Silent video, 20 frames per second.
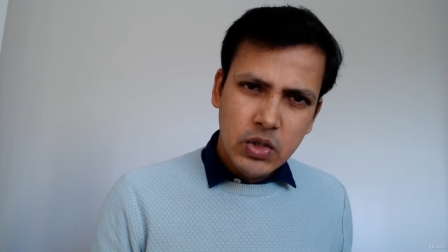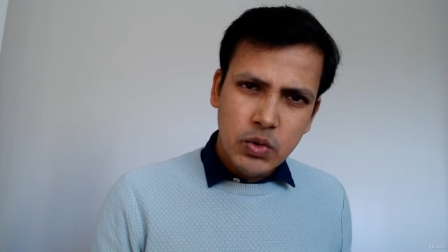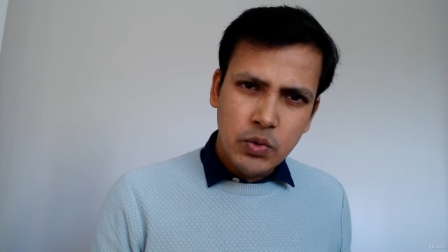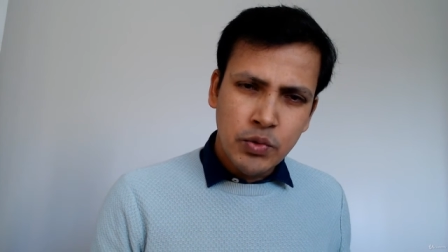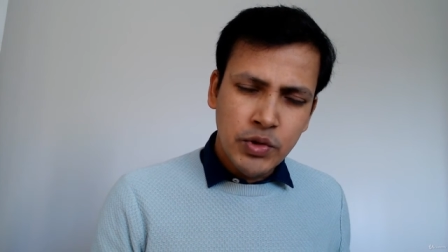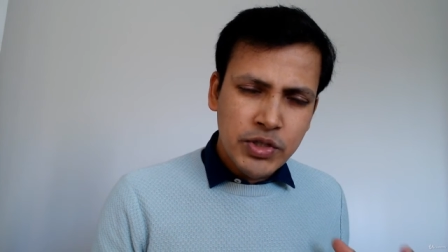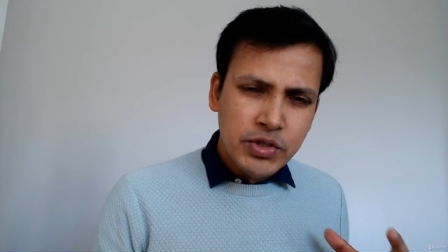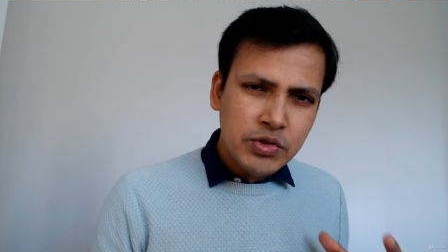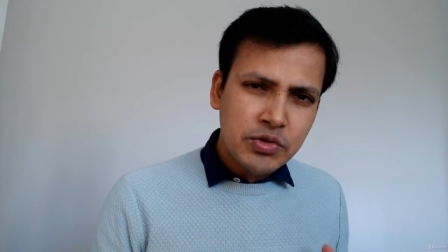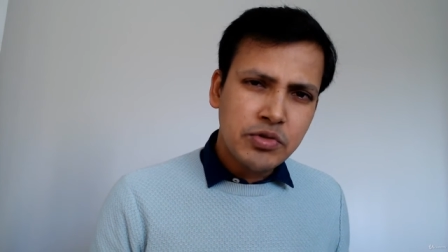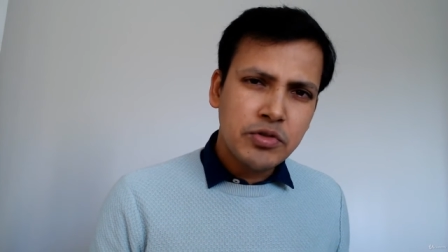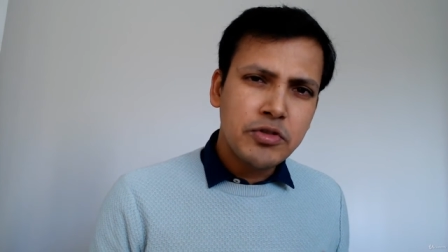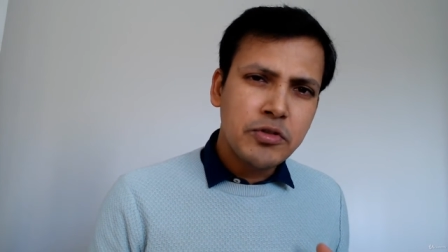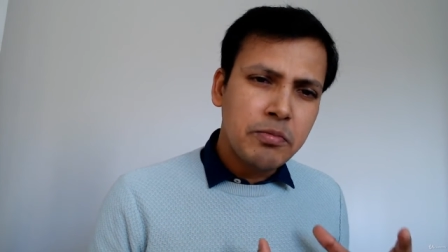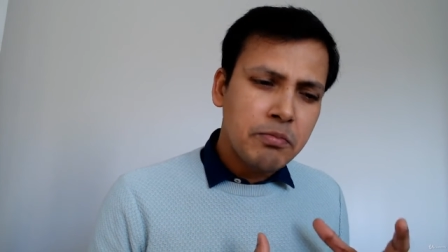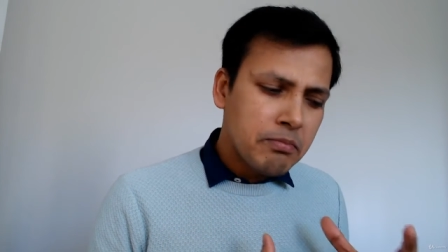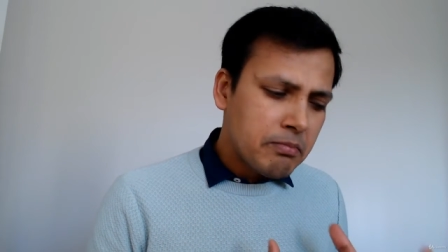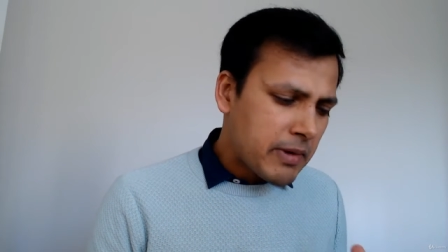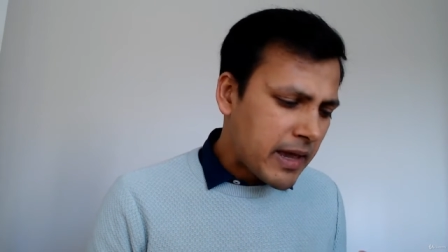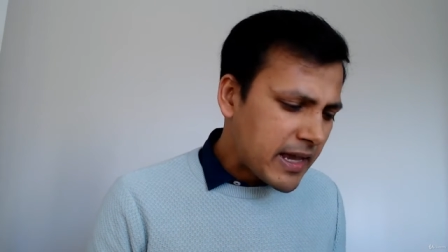which should
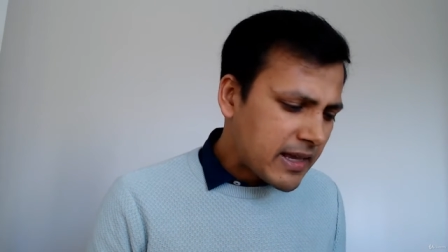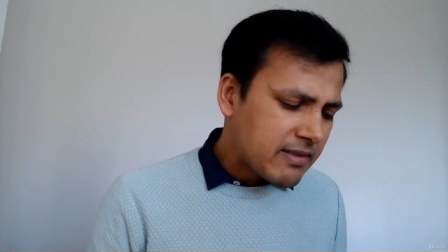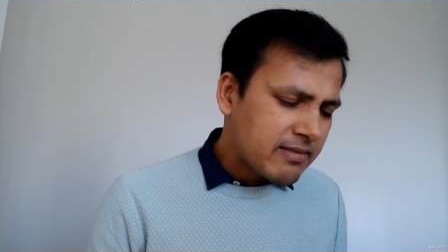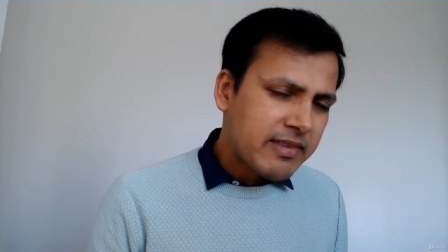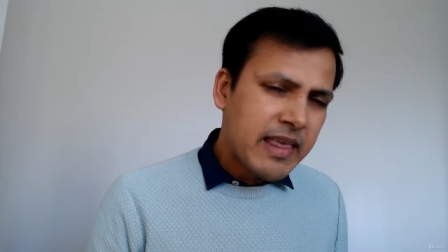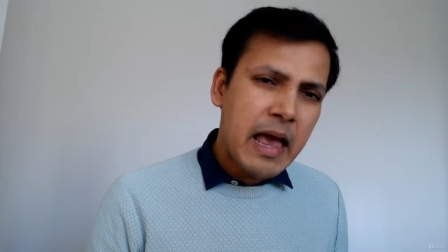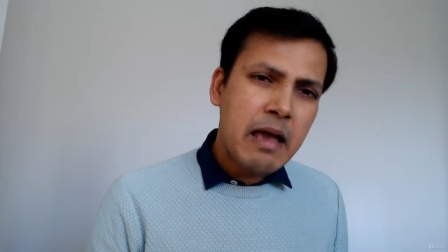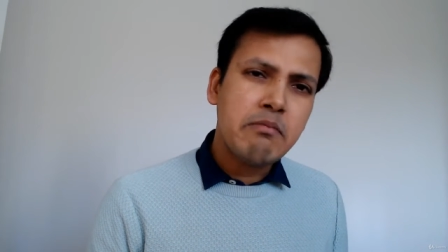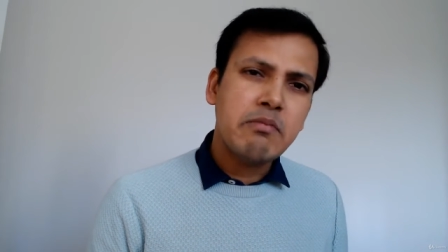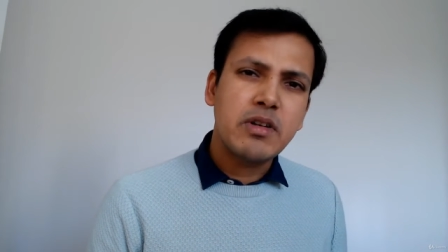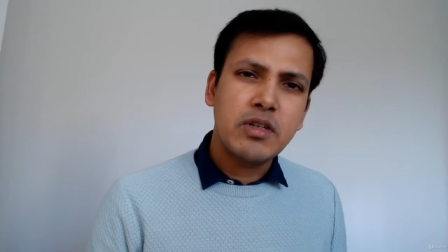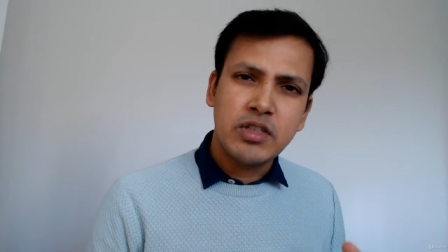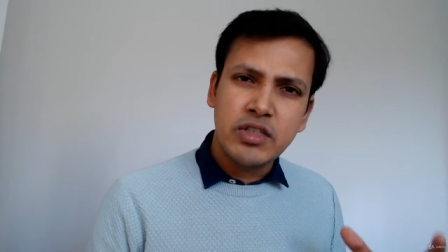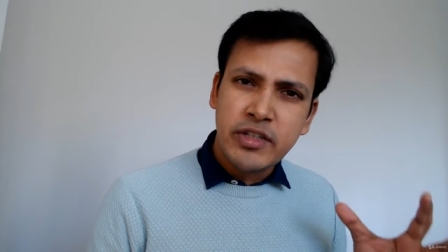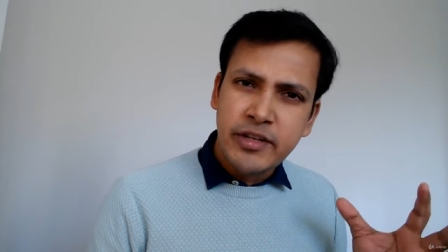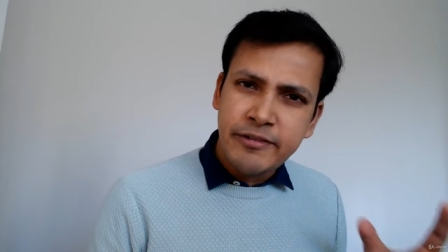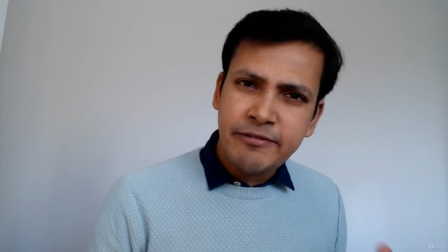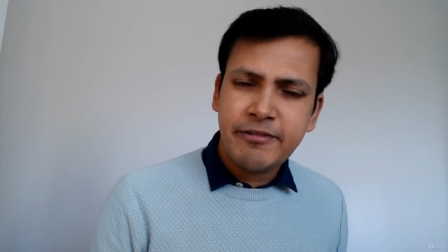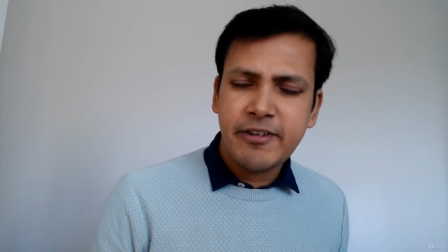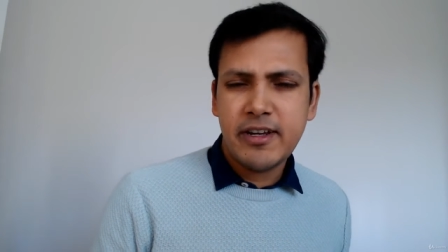make them
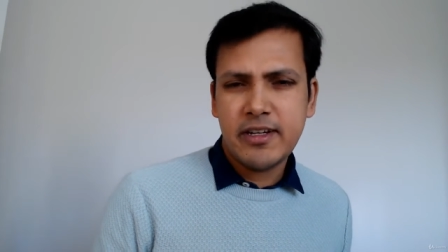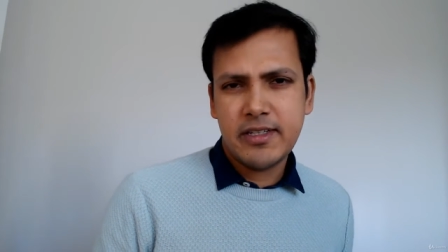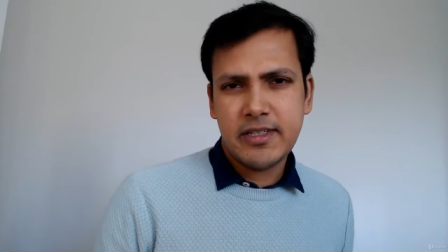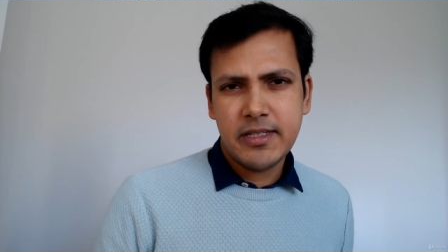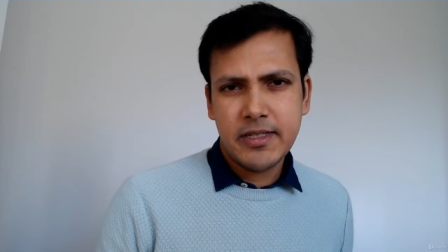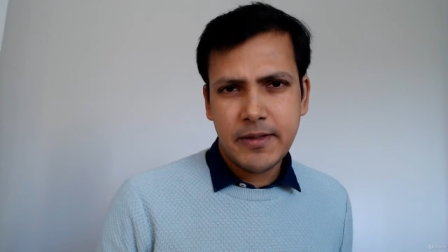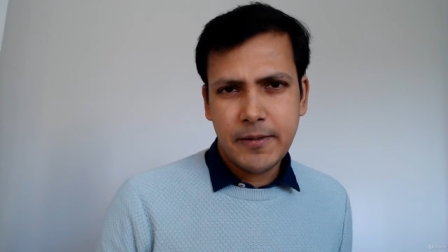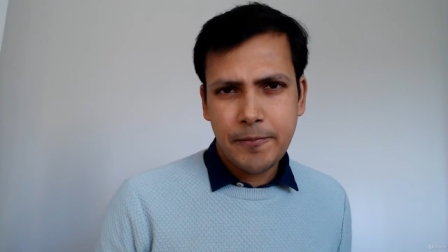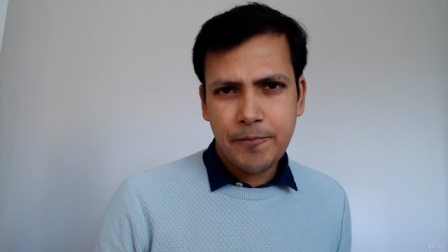different.